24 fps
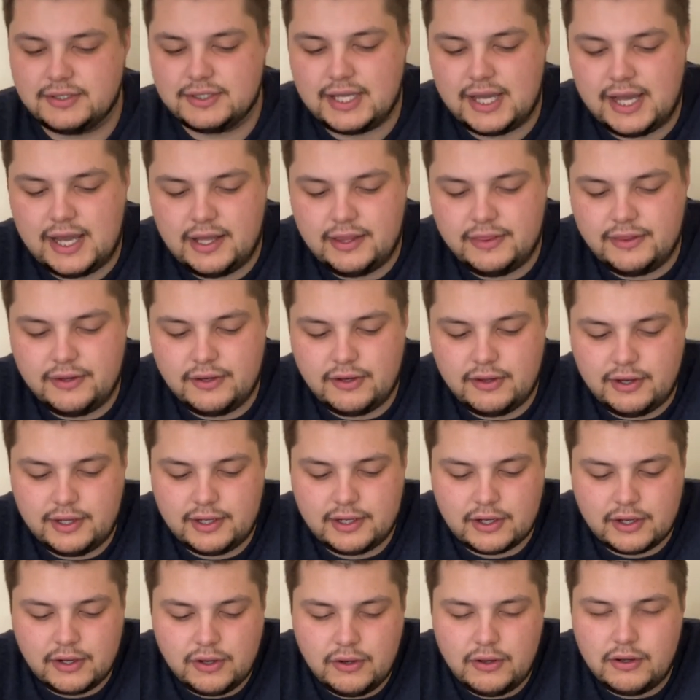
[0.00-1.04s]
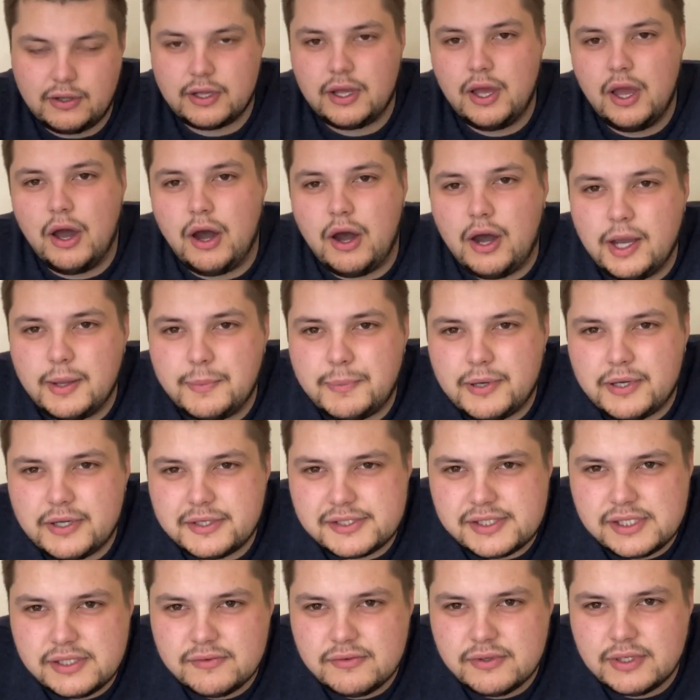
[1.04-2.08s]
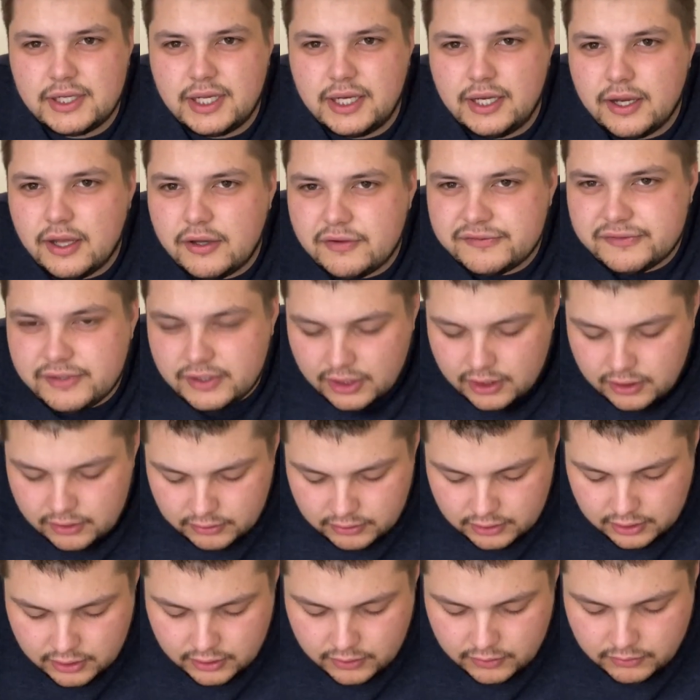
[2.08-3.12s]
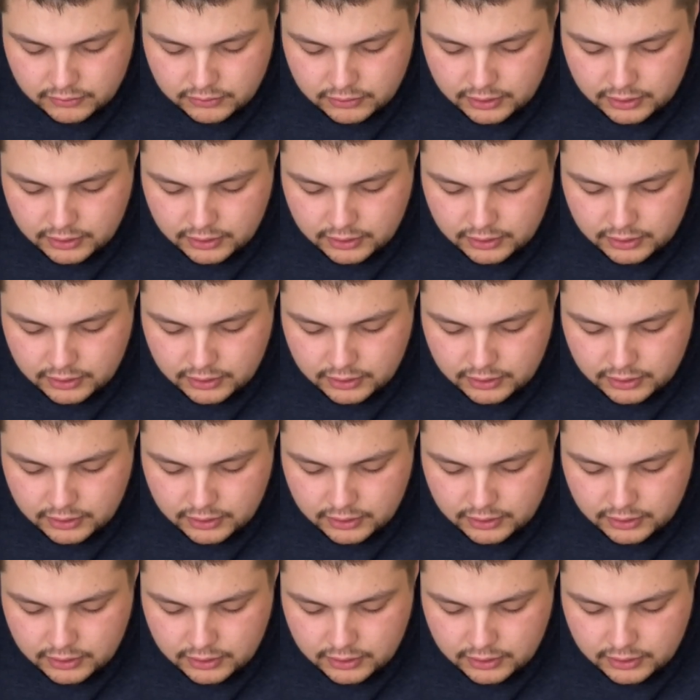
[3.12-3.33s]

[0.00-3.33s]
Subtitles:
at the 9 o'clock. I personally really love the logo